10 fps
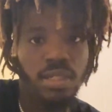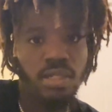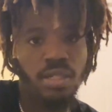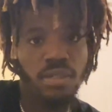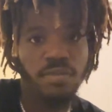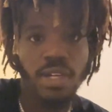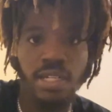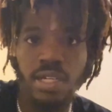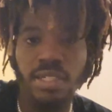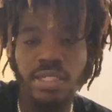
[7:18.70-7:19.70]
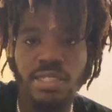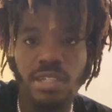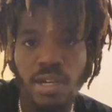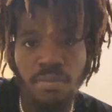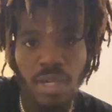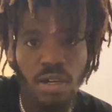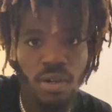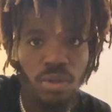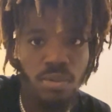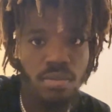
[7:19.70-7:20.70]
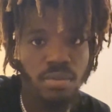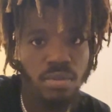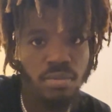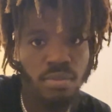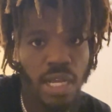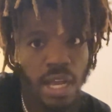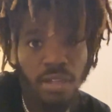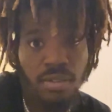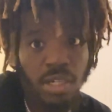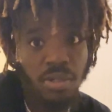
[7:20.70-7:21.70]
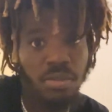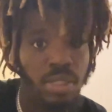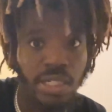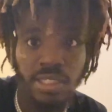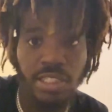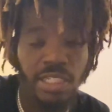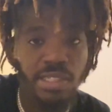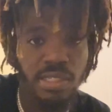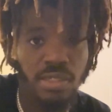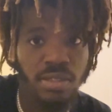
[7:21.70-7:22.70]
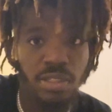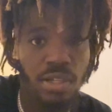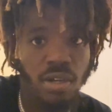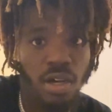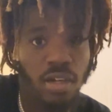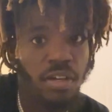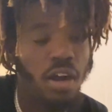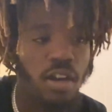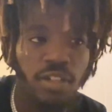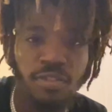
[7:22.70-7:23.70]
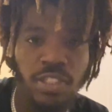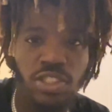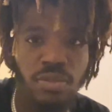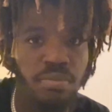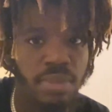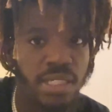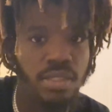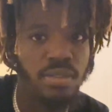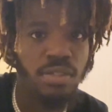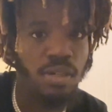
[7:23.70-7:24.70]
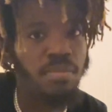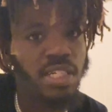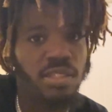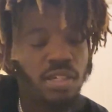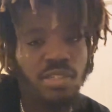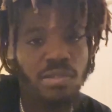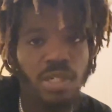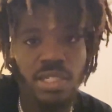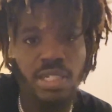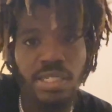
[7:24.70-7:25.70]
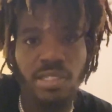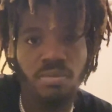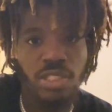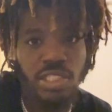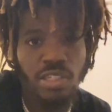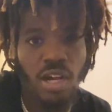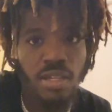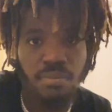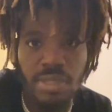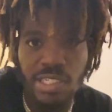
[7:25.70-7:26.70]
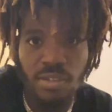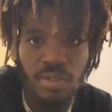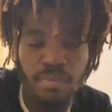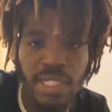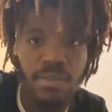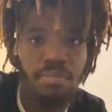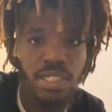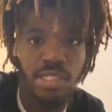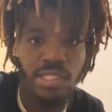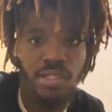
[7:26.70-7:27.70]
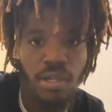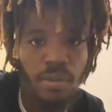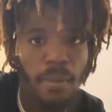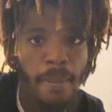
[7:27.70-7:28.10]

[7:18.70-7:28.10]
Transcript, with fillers: Kind of find out, niggas talking about, oh, I don't know. It's just, you know, an artificial meat. Nobody knows what it is. We just call it mystery meat because, you know,